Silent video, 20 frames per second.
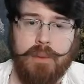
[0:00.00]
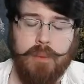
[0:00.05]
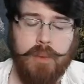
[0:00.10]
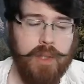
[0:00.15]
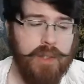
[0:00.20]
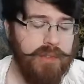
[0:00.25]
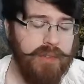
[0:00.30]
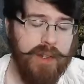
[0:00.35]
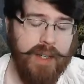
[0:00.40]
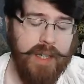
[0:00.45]

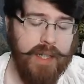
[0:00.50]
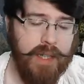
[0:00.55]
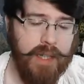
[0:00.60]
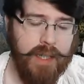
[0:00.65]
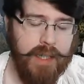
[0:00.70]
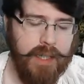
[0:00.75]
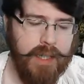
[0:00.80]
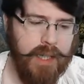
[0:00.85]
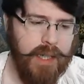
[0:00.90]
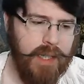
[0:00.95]
fighting
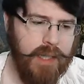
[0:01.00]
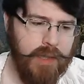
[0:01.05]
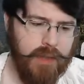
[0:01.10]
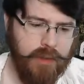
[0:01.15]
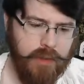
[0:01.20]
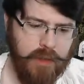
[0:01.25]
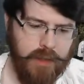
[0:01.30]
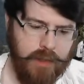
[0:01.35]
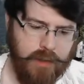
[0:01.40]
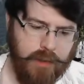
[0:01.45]
a god
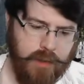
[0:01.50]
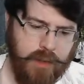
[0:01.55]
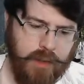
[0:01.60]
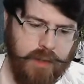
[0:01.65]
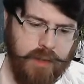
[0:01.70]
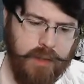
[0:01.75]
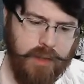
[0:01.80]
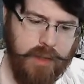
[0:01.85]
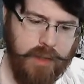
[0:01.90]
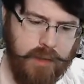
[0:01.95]
or
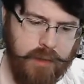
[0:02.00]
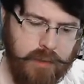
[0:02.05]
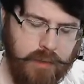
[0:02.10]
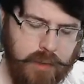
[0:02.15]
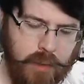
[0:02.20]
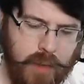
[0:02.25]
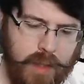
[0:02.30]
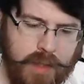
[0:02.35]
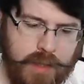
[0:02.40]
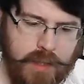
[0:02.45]
a you know,
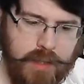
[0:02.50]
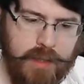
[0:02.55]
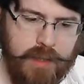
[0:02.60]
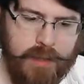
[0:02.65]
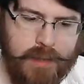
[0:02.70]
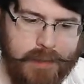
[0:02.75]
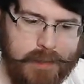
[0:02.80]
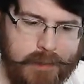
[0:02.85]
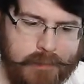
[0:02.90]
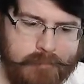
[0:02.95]
great
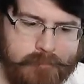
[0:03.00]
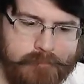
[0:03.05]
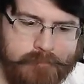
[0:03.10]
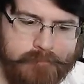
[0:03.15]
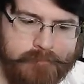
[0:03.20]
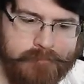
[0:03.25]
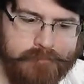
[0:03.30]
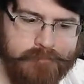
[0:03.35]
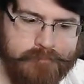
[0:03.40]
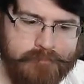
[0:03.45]

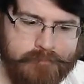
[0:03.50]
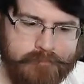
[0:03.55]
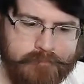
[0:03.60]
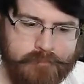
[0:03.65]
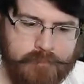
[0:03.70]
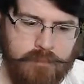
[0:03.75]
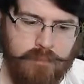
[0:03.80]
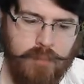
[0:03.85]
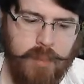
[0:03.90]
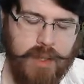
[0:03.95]

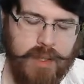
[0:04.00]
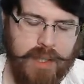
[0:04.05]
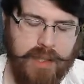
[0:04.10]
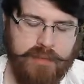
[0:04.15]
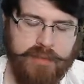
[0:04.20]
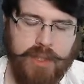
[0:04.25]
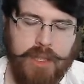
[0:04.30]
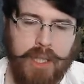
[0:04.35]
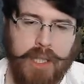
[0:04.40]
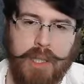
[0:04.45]

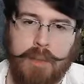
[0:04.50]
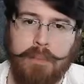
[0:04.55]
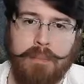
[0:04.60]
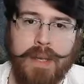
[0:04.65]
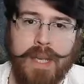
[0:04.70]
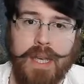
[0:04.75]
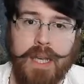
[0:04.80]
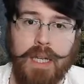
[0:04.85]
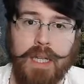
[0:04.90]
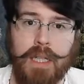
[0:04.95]
malevolent
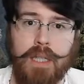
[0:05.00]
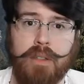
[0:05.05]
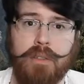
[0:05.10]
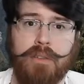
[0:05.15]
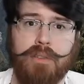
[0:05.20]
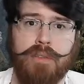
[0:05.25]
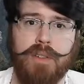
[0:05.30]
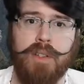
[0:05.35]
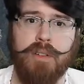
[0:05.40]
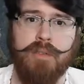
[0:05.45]
being
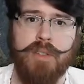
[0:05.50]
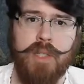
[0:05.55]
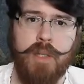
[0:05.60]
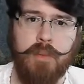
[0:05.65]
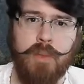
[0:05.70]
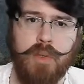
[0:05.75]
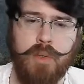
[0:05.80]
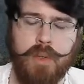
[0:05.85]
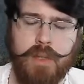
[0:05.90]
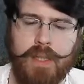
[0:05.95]
of
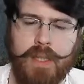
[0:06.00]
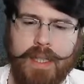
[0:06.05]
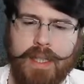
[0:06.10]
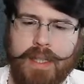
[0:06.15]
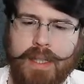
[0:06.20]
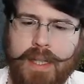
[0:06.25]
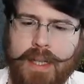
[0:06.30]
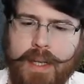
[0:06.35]
some sort like